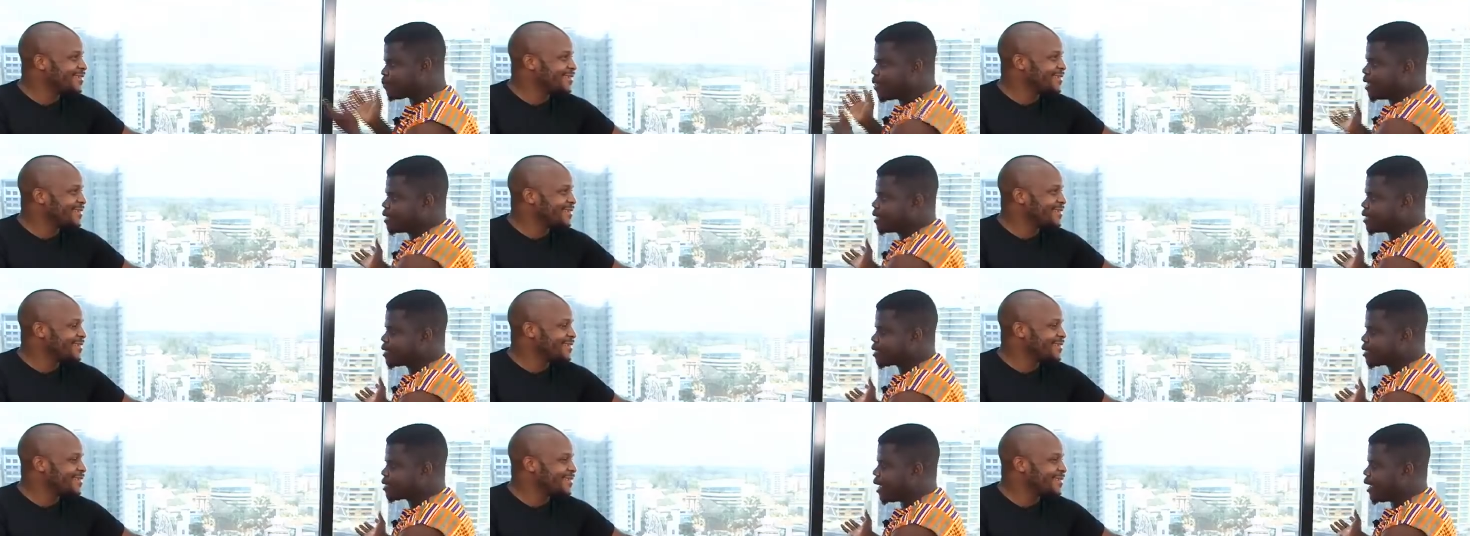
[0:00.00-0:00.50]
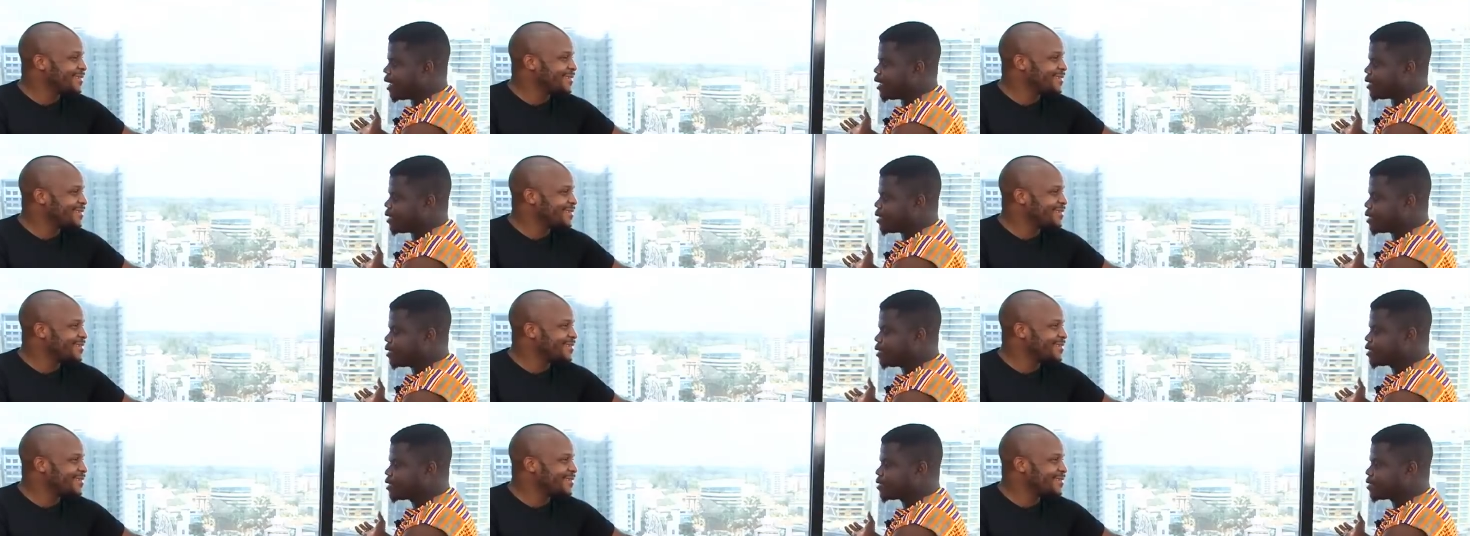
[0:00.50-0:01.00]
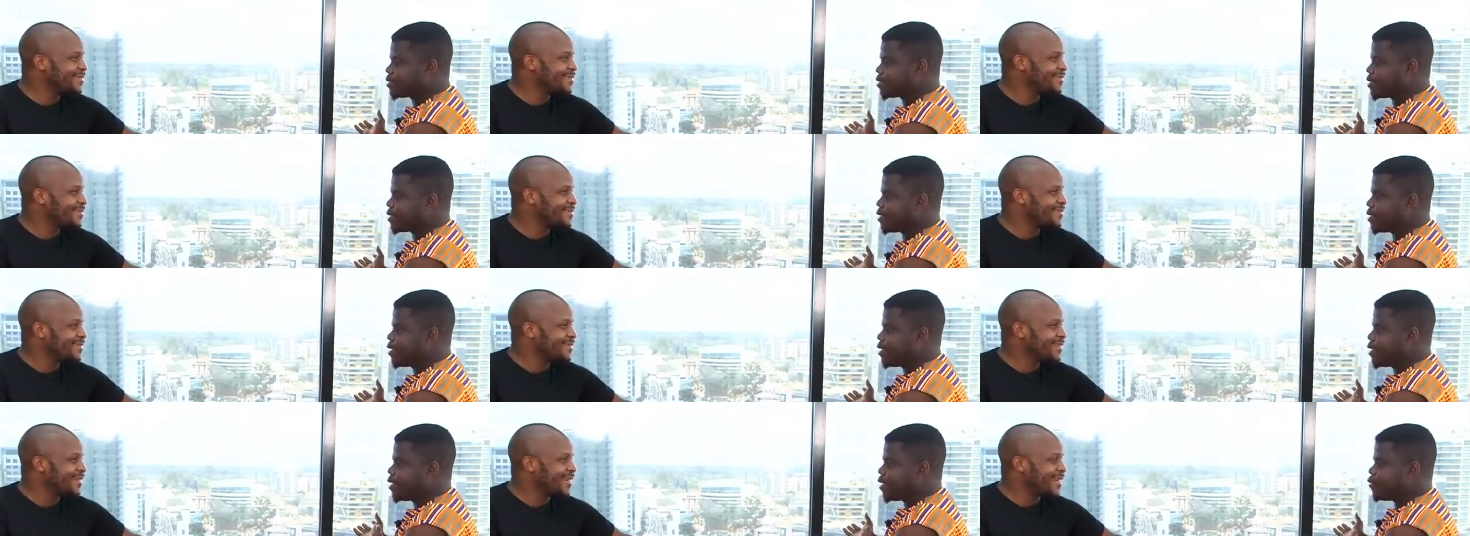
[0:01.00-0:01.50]
Speaker 1: places like this
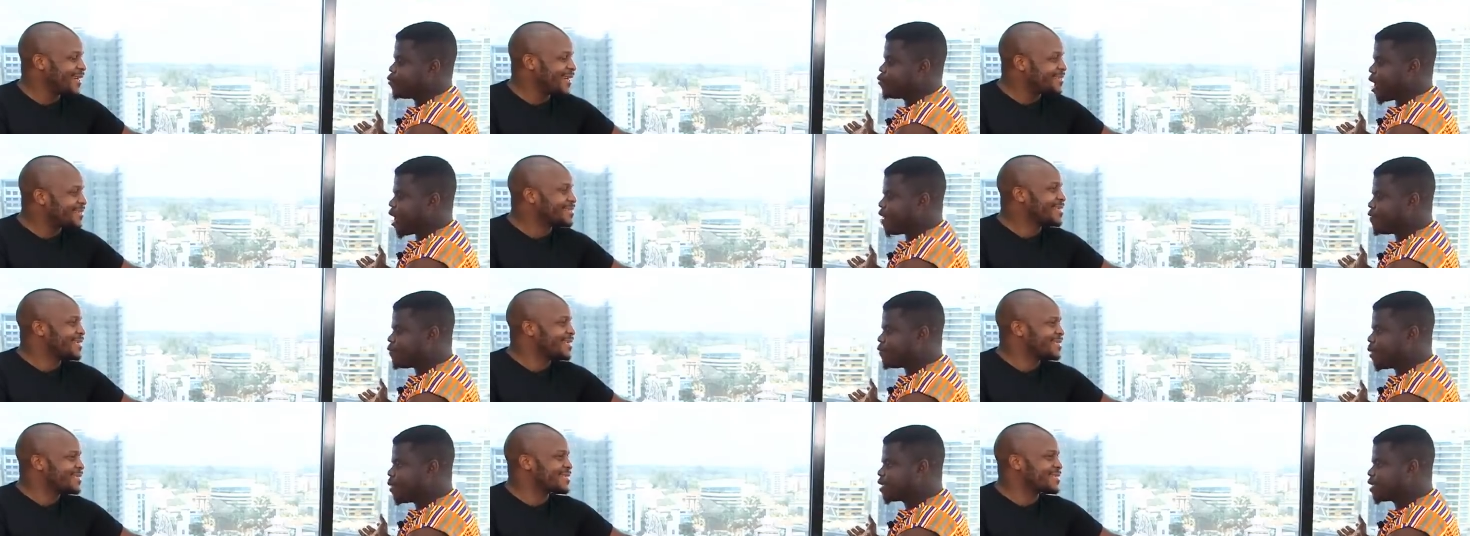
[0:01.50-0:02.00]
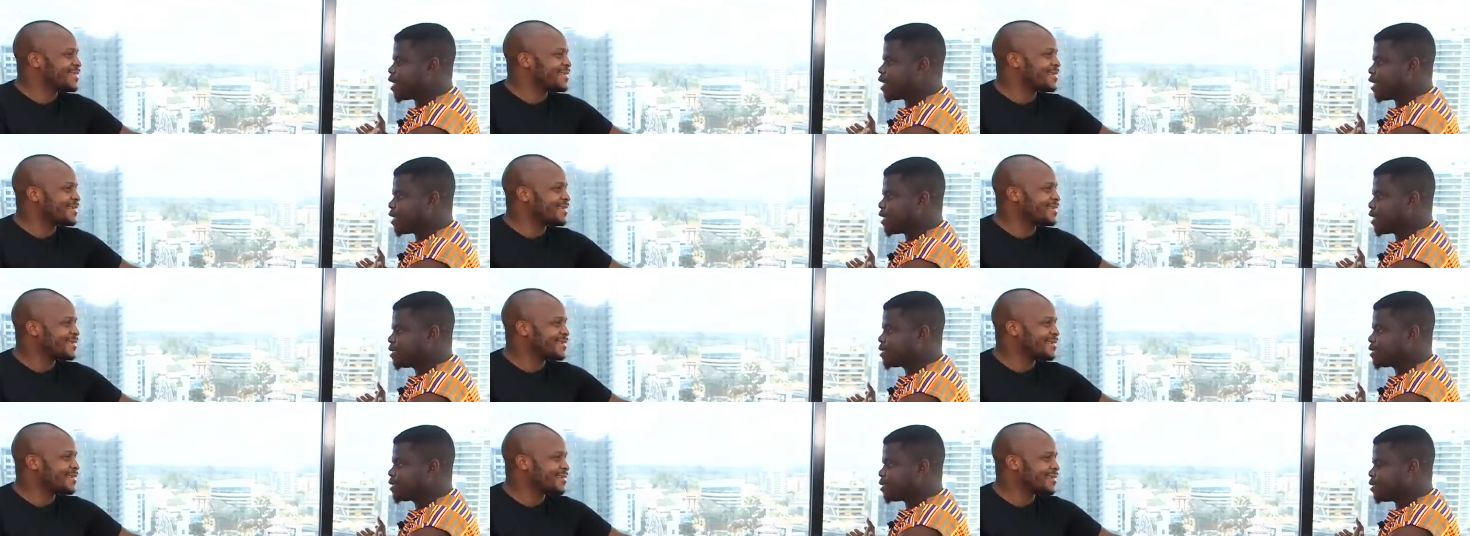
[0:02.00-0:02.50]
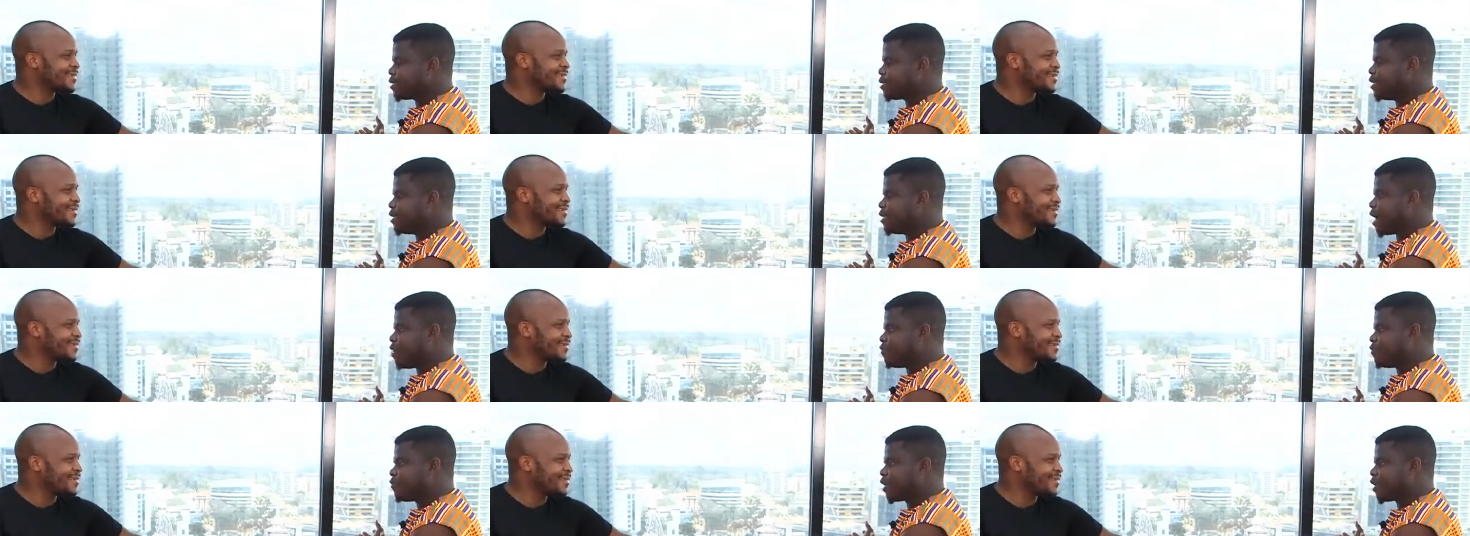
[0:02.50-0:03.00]
we have places like this
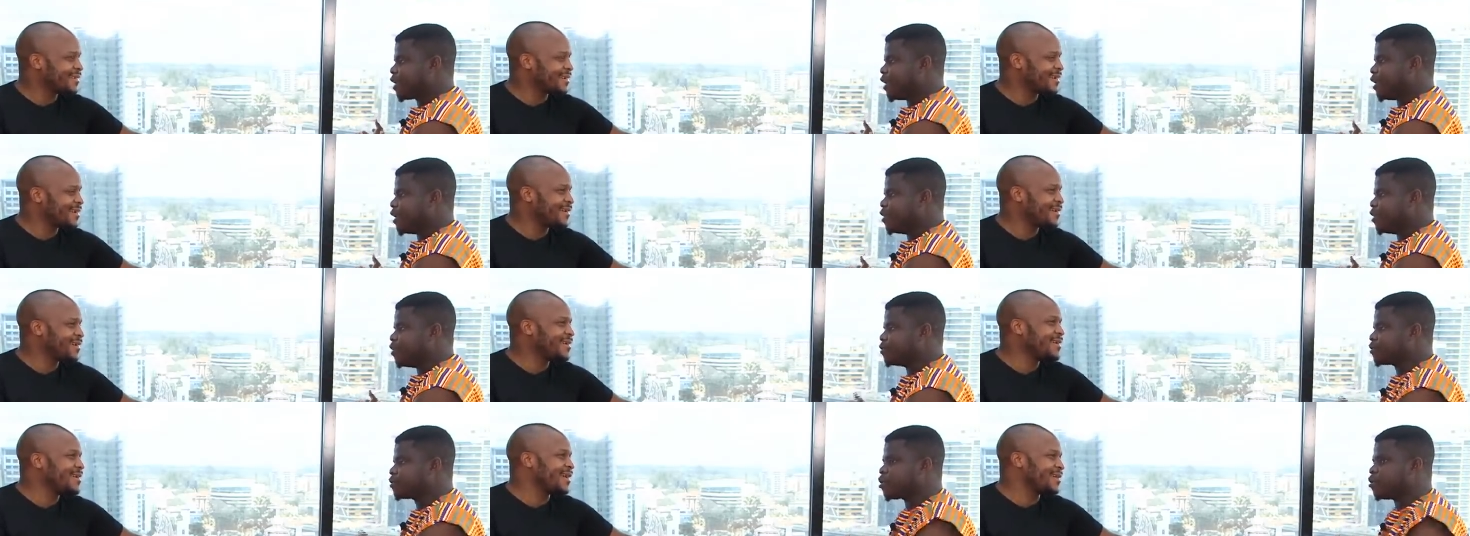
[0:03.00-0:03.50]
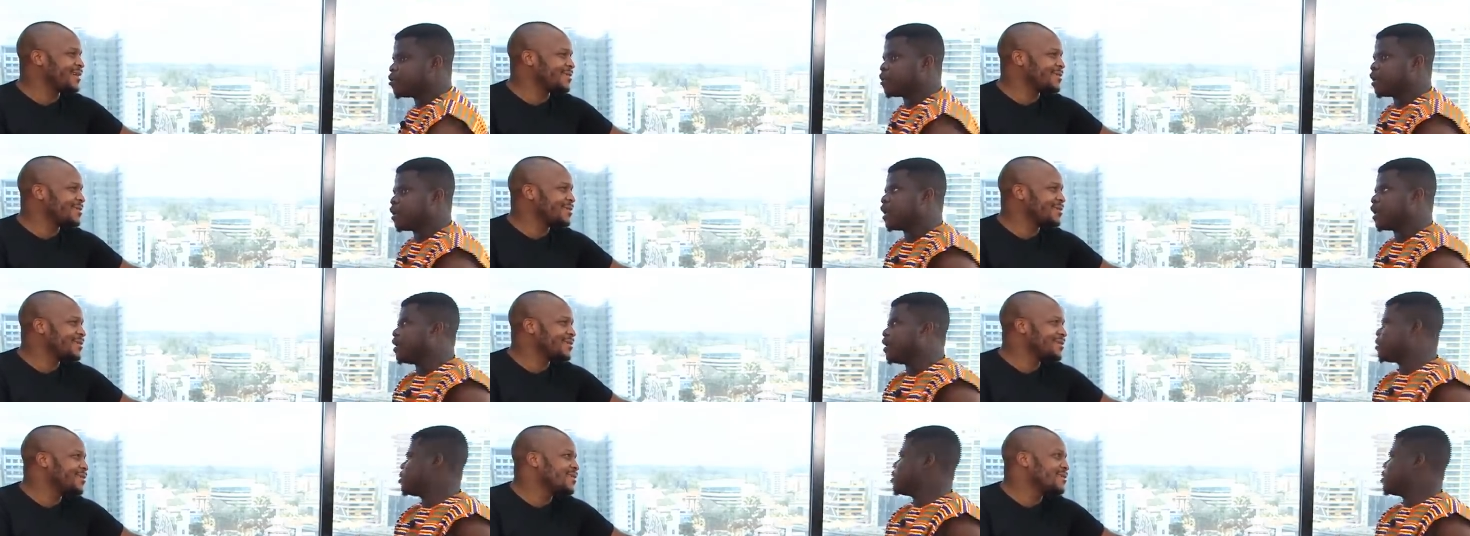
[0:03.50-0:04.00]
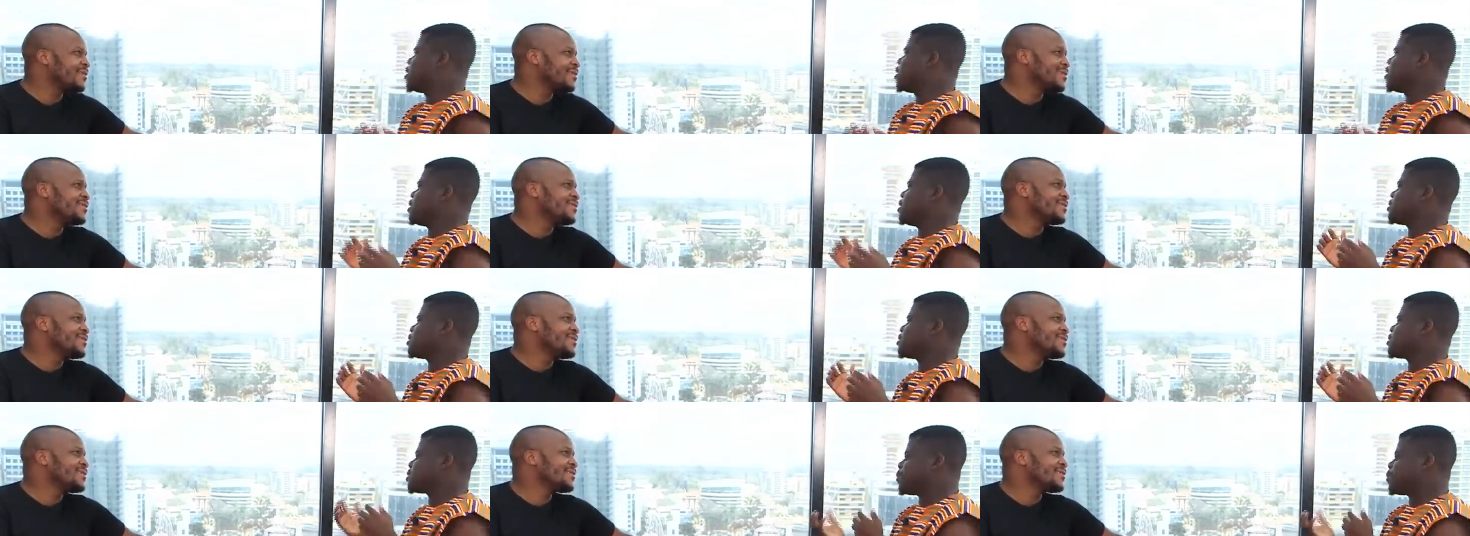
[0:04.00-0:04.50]
in Africa, you know. Yes. So like
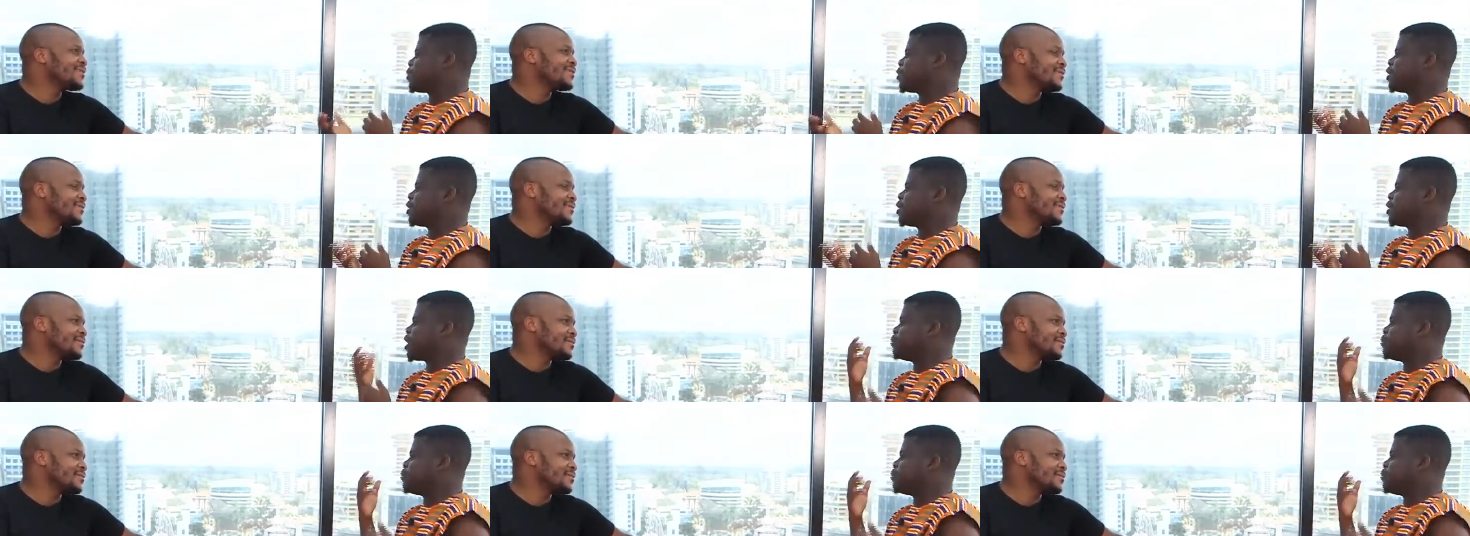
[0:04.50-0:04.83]
it's something